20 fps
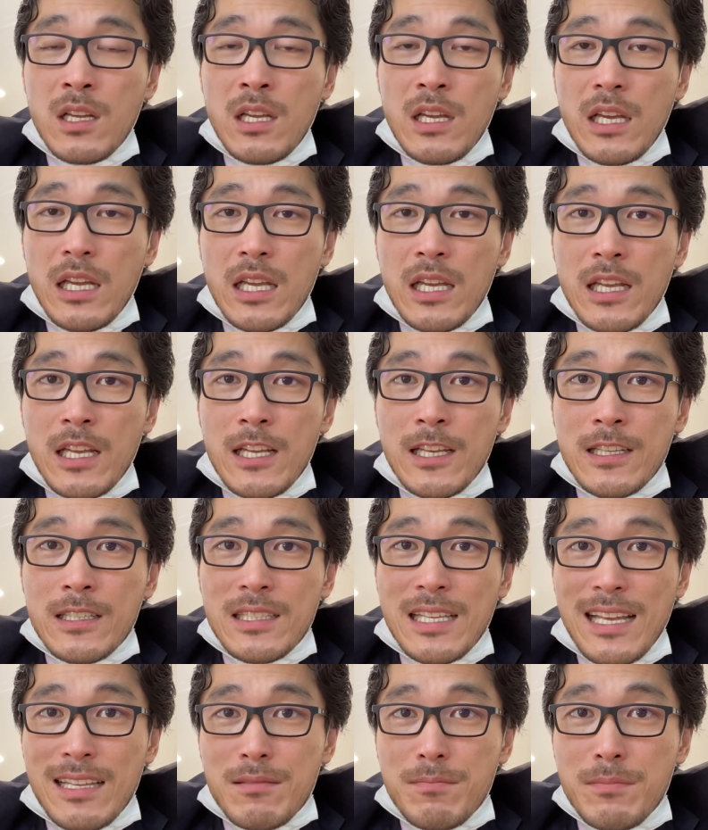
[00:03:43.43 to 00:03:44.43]
and
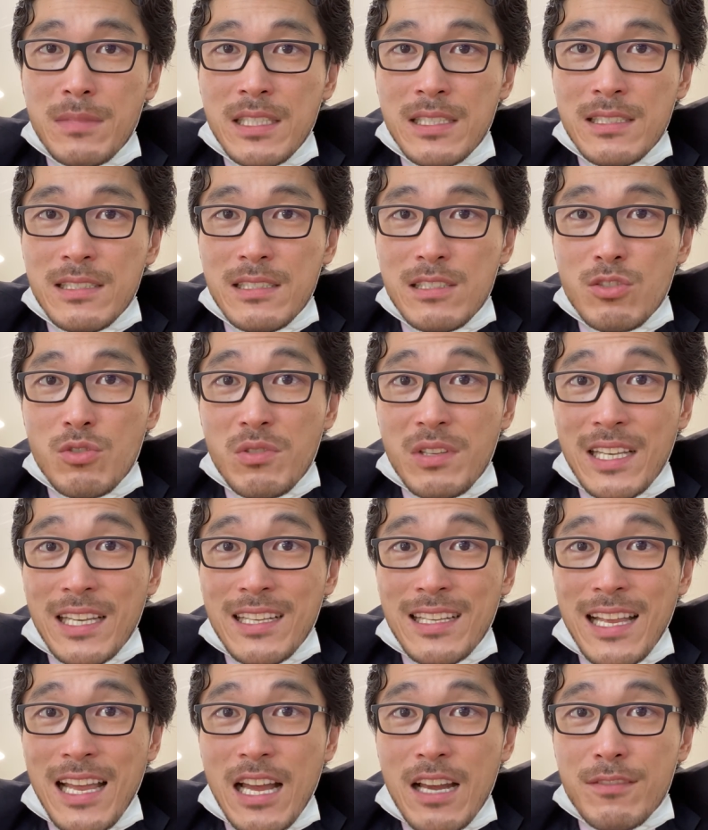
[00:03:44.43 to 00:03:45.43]
that means you can
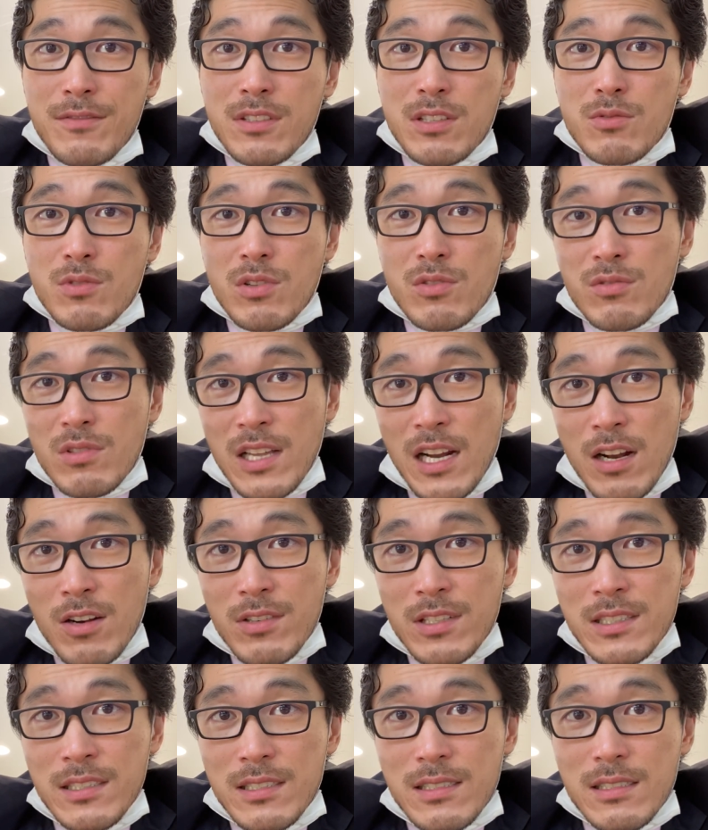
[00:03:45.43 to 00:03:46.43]
have
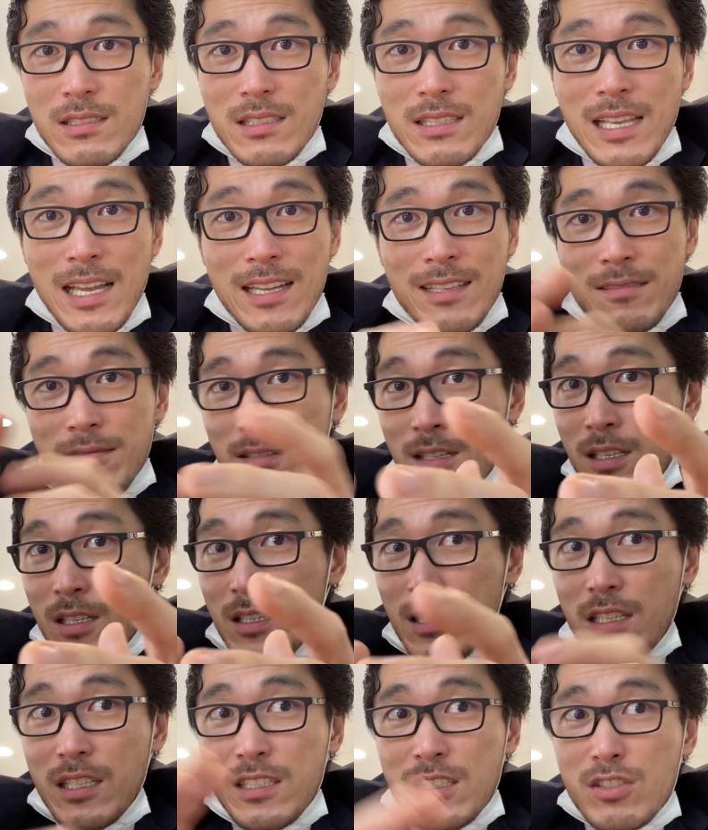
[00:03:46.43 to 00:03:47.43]
irregularities that
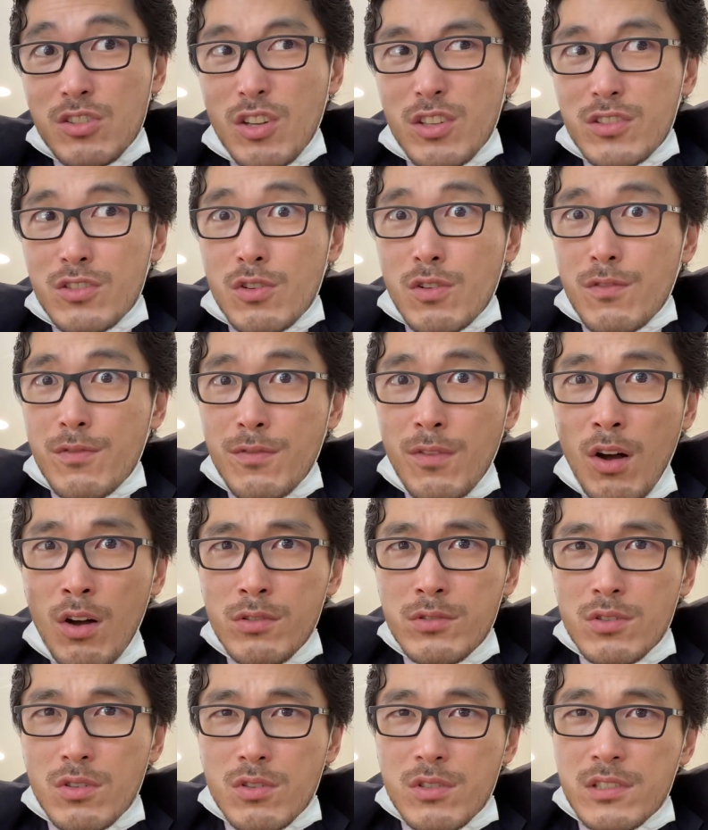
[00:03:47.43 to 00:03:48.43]
it's not your fault
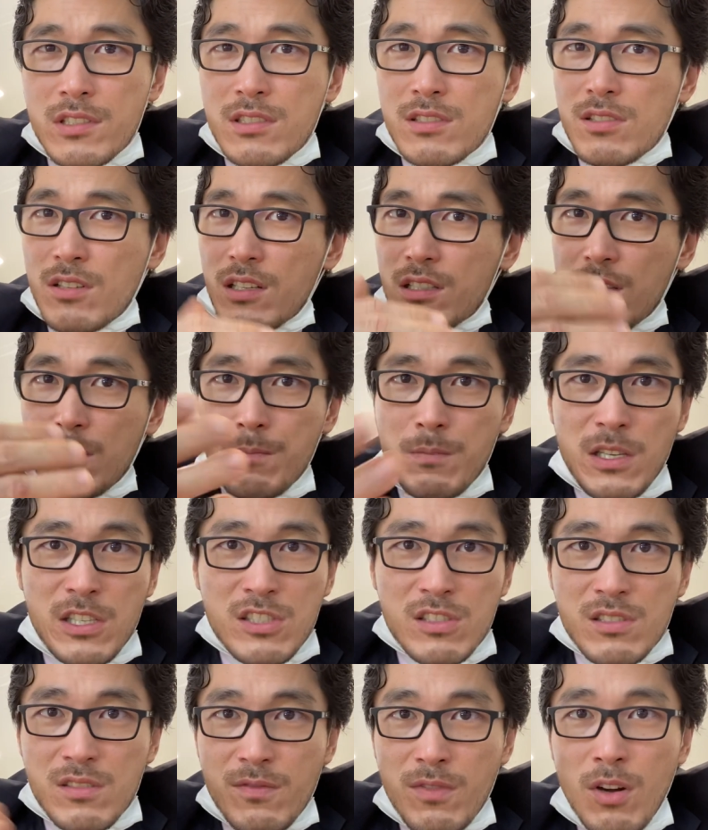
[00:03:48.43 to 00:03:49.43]
or it's not the
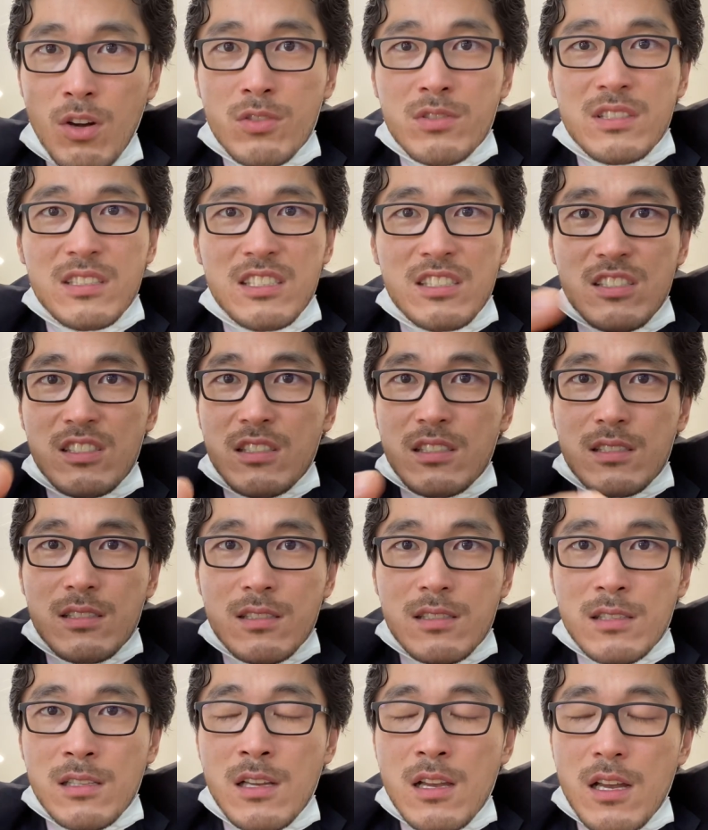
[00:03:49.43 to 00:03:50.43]
patient's fault. It's
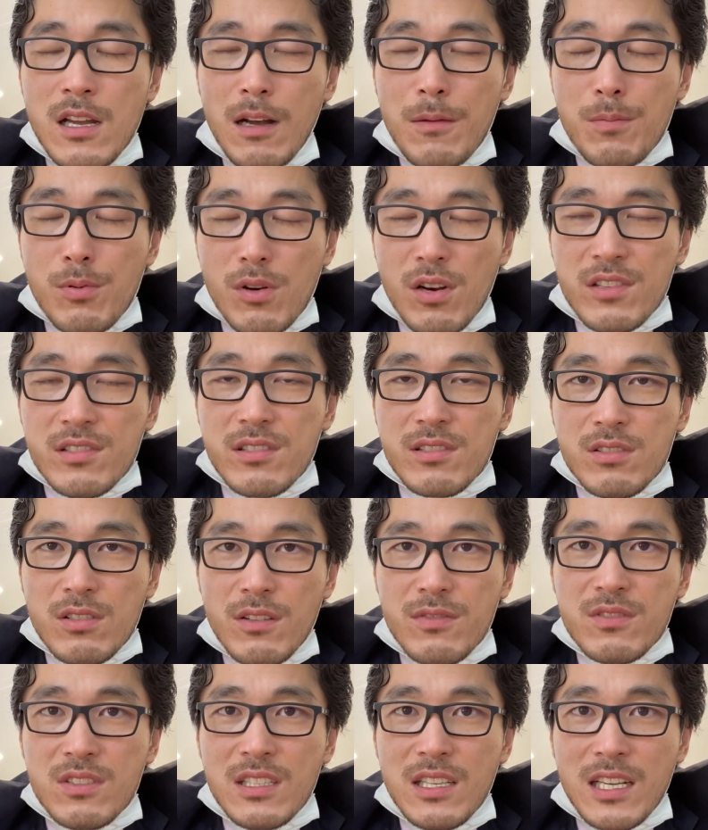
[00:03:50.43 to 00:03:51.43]
just a process
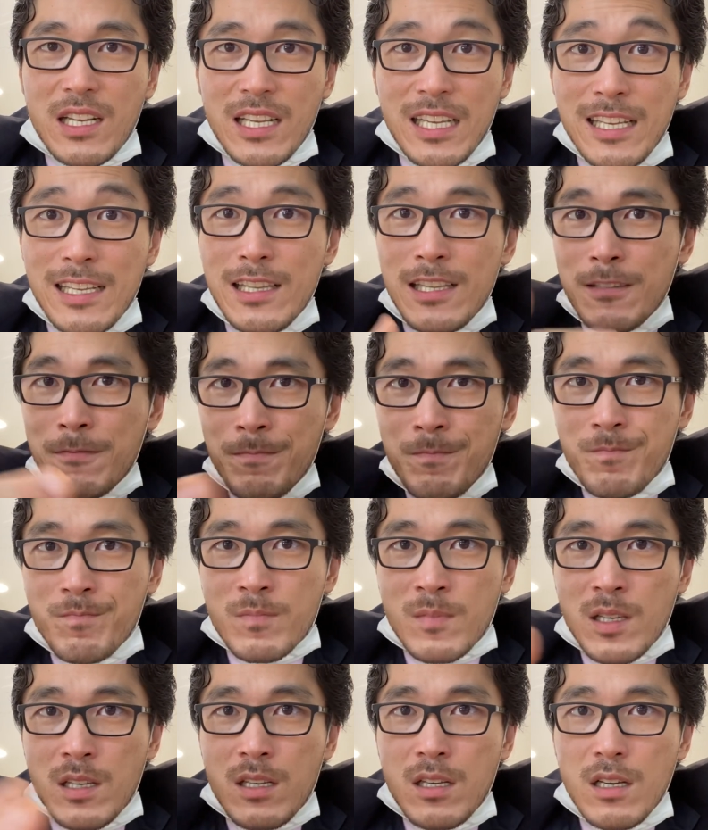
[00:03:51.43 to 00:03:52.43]
of the healing,
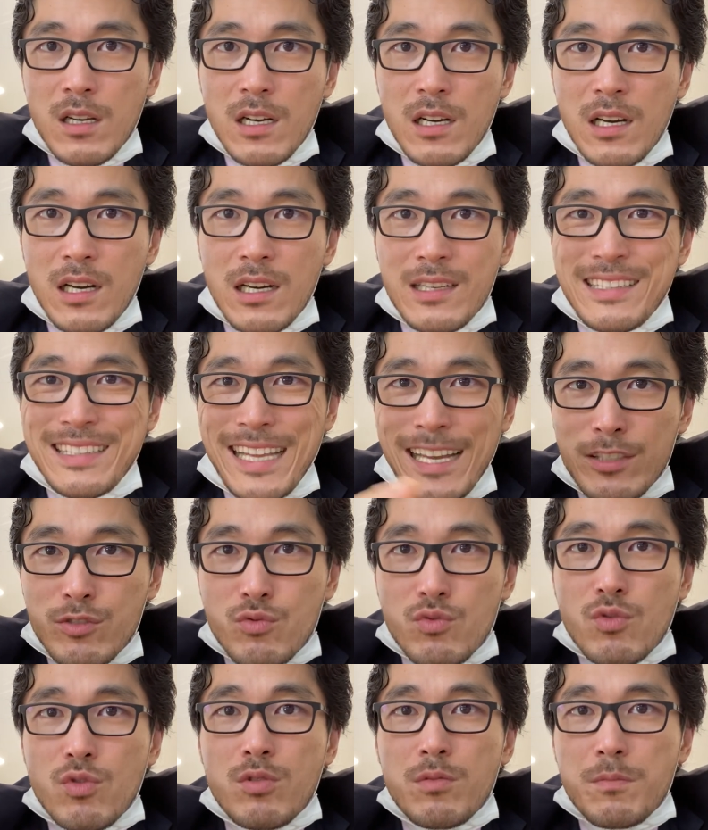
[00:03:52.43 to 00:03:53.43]

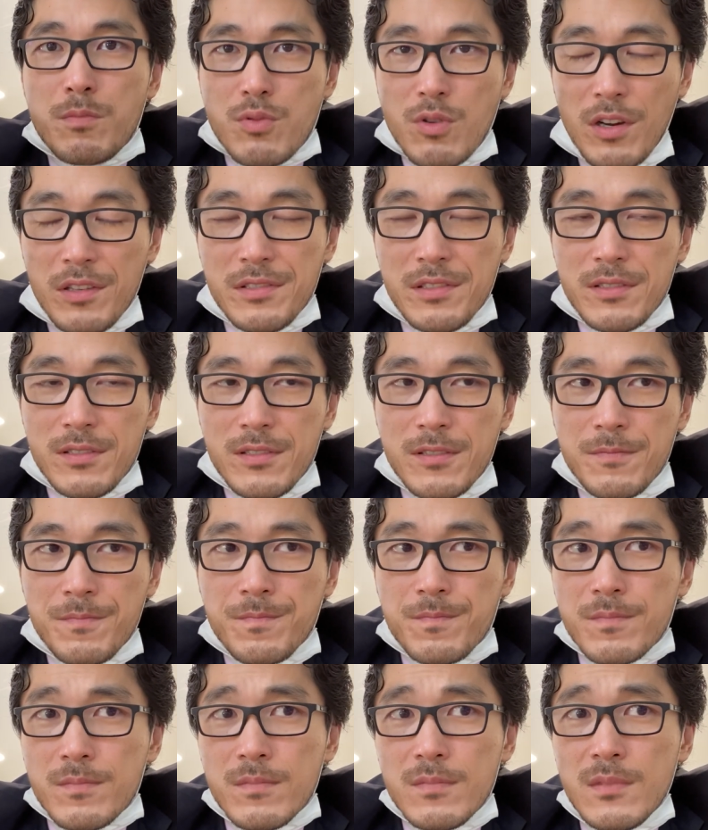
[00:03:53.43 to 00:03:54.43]
natural process.
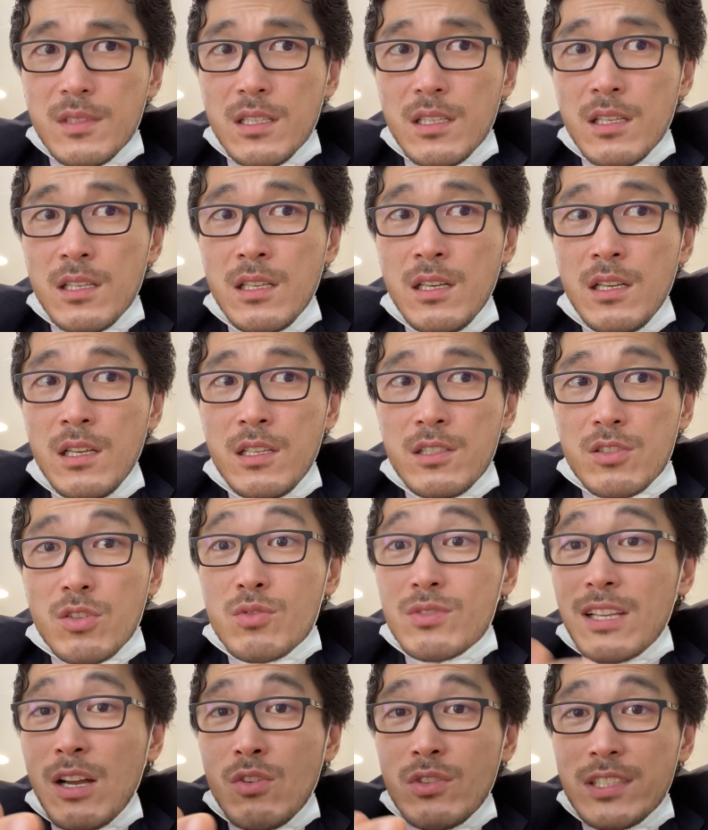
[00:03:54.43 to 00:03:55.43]
So
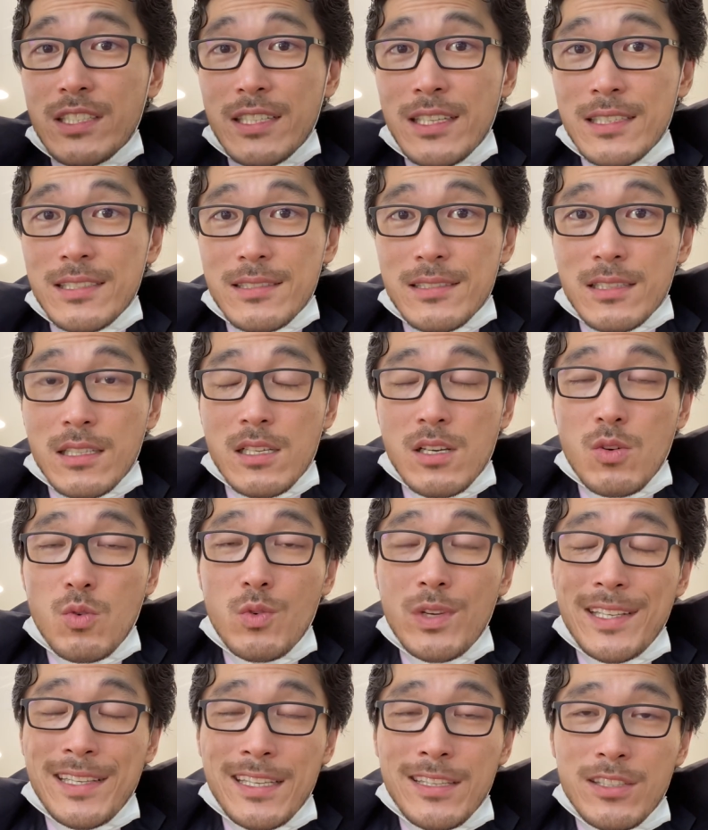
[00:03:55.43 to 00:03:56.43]
nowadays we
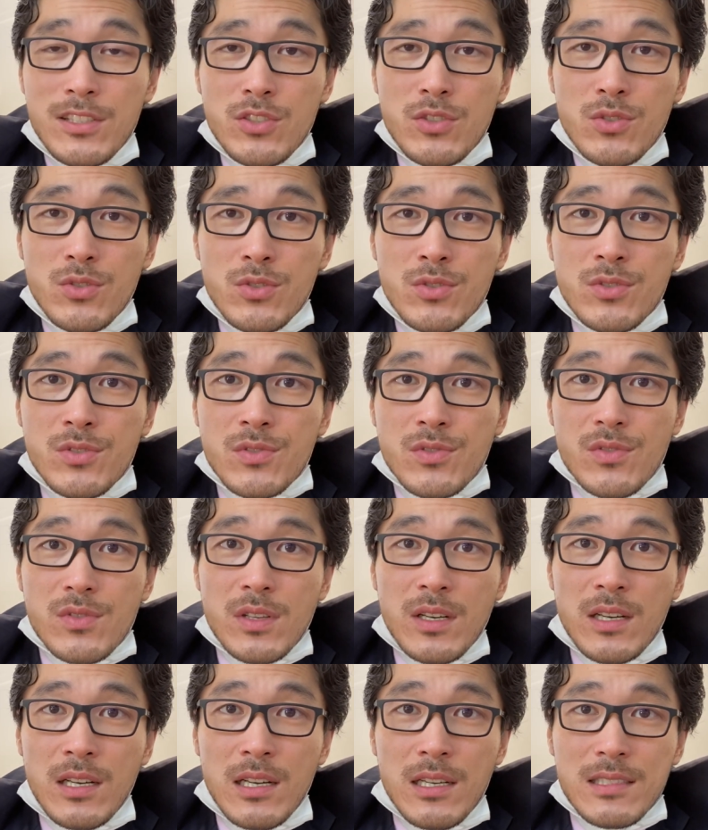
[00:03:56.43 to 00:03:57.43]
can use
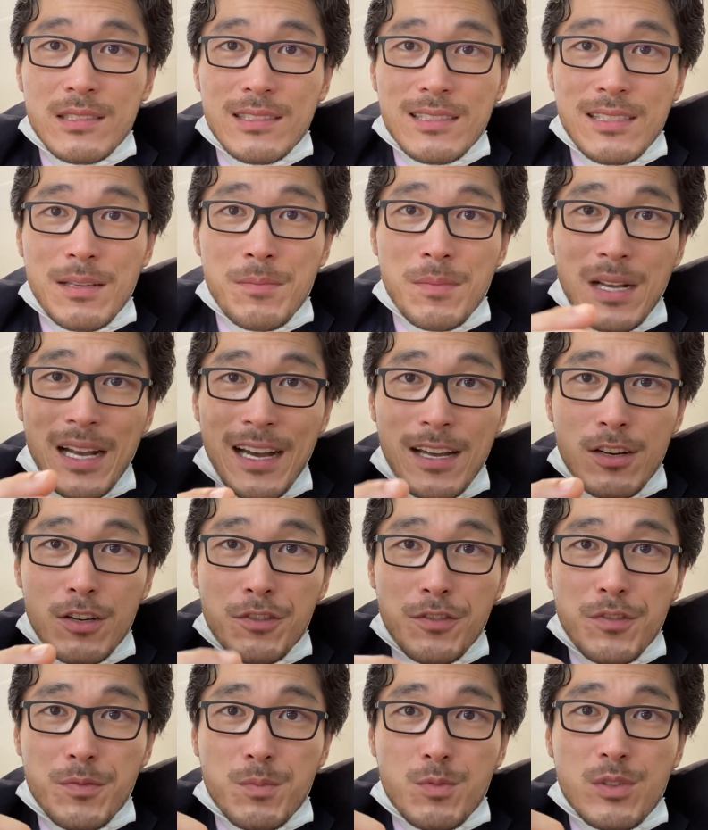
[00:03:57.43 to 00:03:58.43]
some kind
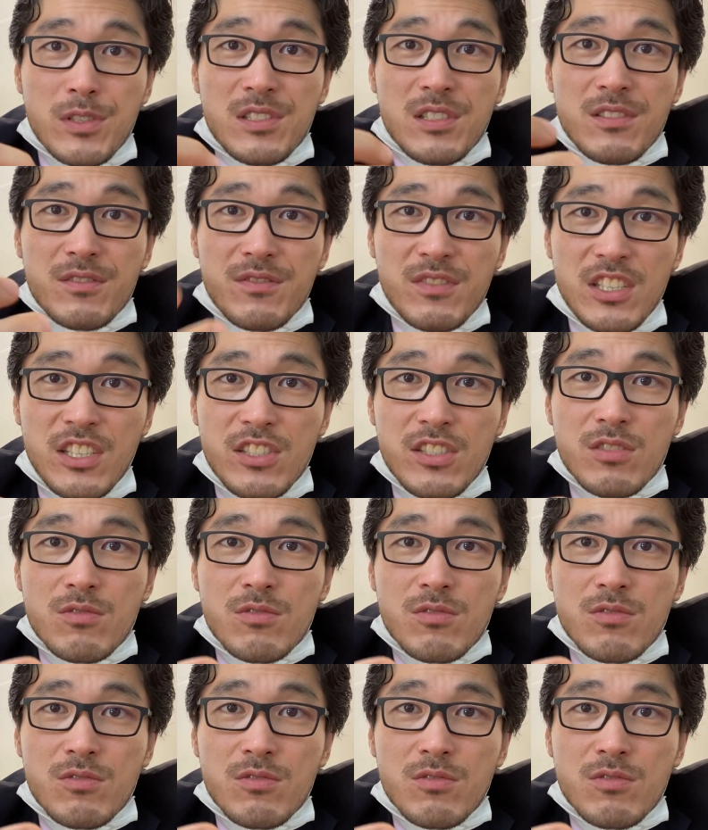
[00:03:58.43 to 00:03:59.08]
of preservation